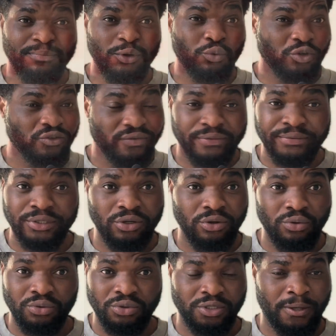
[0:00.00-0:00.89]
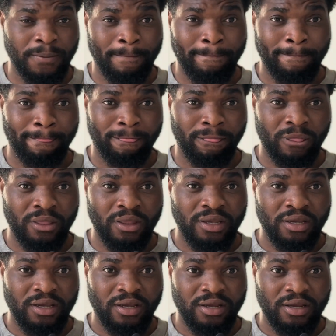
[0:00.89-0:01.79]
was very close.
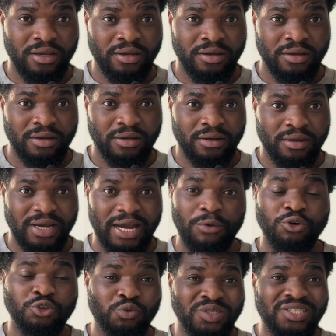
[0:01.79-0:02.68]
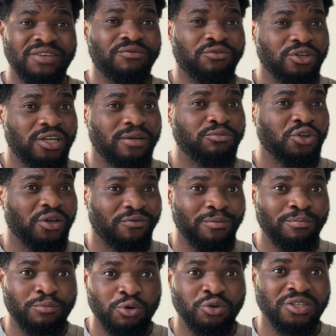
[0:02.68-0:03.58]
I was waiting for them to
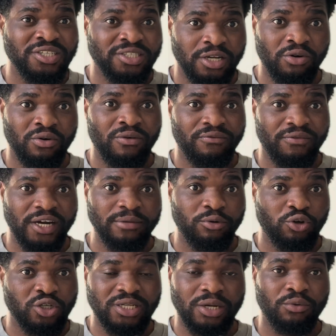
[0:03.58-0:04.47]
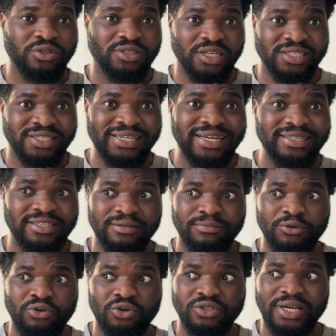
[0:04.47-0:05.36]
even book the second fight because I was excited
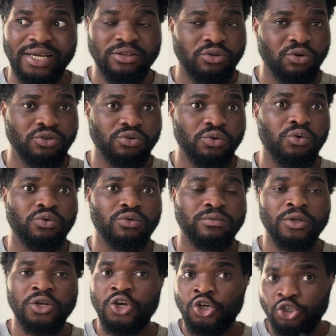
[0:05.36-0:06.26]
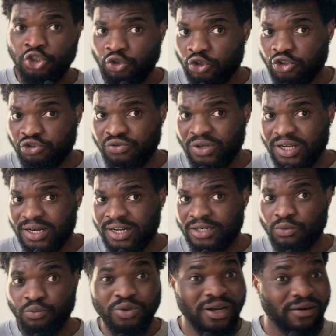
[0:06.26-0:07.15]
because I thought, oh, Sean
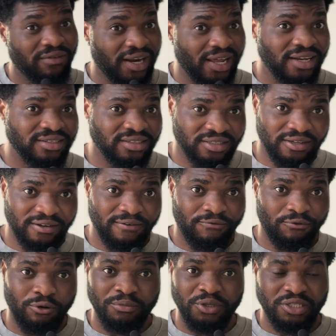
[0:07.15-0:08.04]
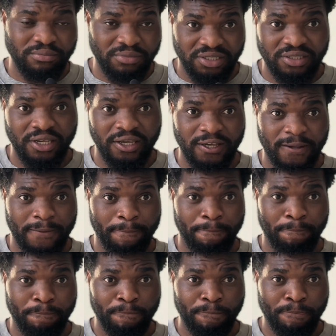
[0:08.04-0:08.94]
Strickland would have learned from his mistake.
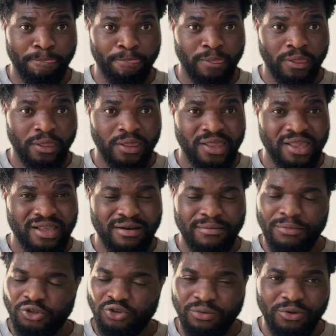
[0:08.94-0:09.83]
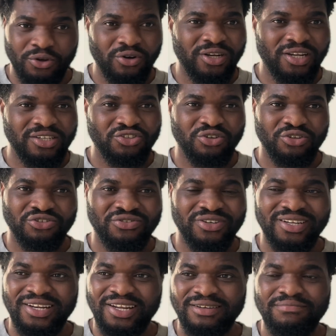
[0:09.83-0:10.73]
But to be honest, Sean
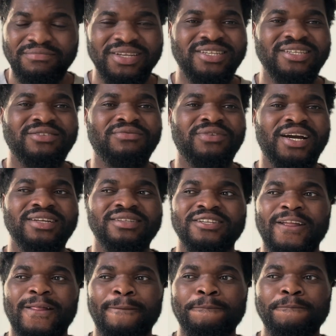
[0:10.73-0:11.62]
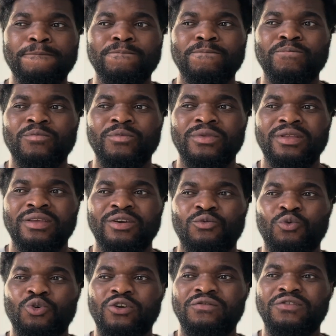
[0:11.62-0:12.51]
Strickland made this fight
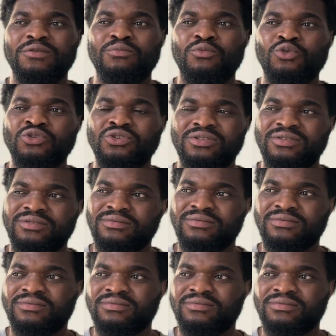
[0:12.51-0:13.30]
one of the most